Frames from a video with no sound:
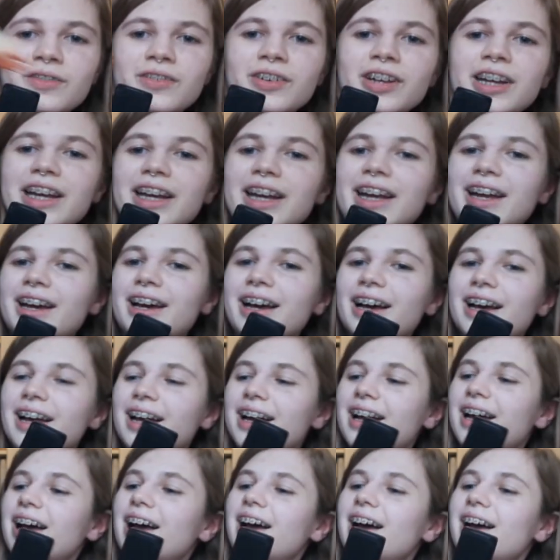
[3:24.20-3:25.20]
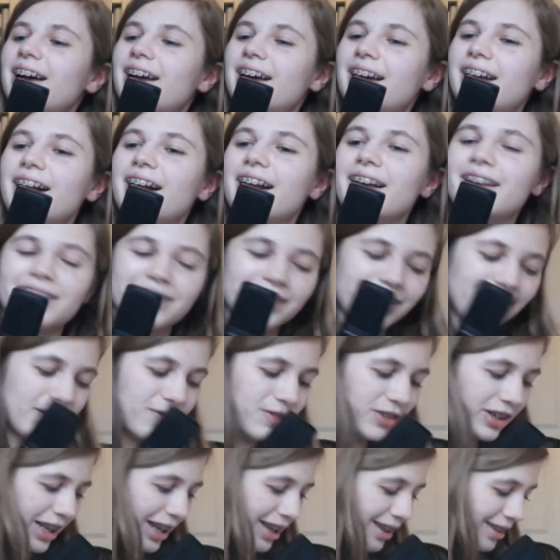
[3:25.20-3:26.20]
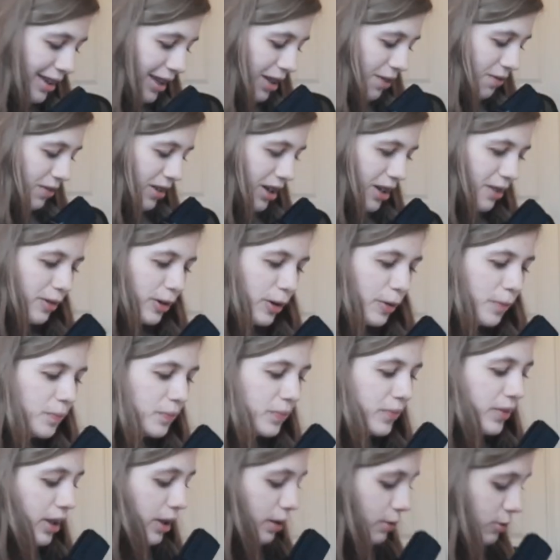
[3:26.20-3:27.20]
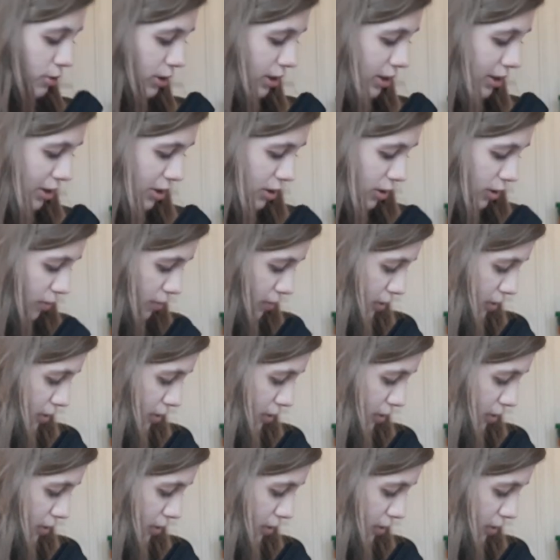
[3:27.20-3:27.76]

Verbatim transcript: me. sorry if you can't see him very well. I'm trying to show